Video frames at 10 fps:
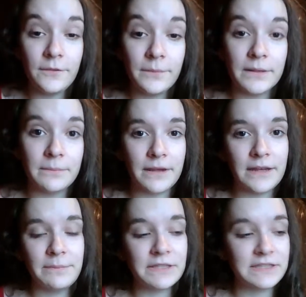everybody, my
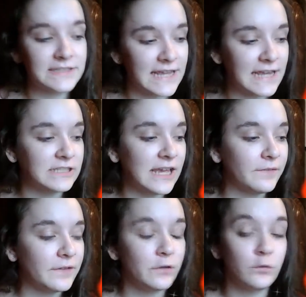name is Sage
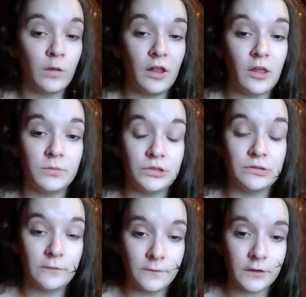Lover and welcome
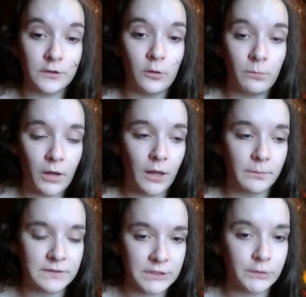to a Funko
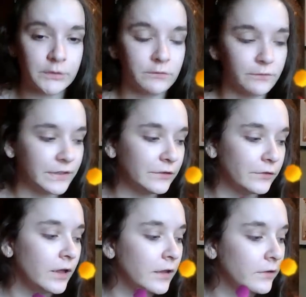Pop series
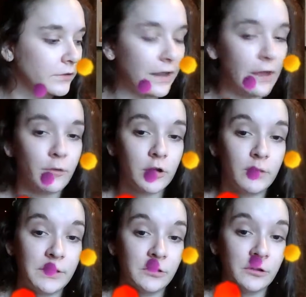review. Today we're
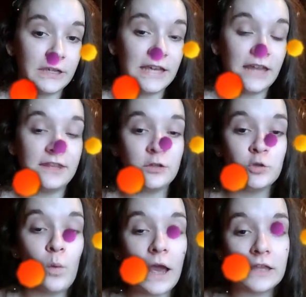going to be looking at the
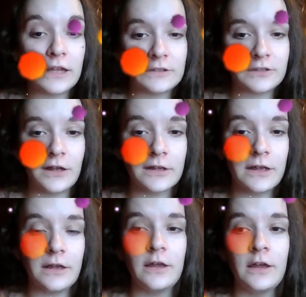Twilight
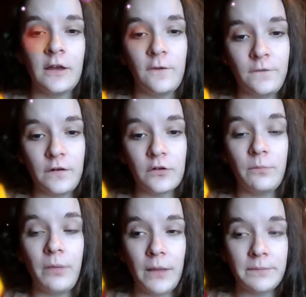Saga
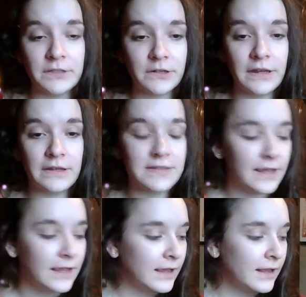Funko Pop series.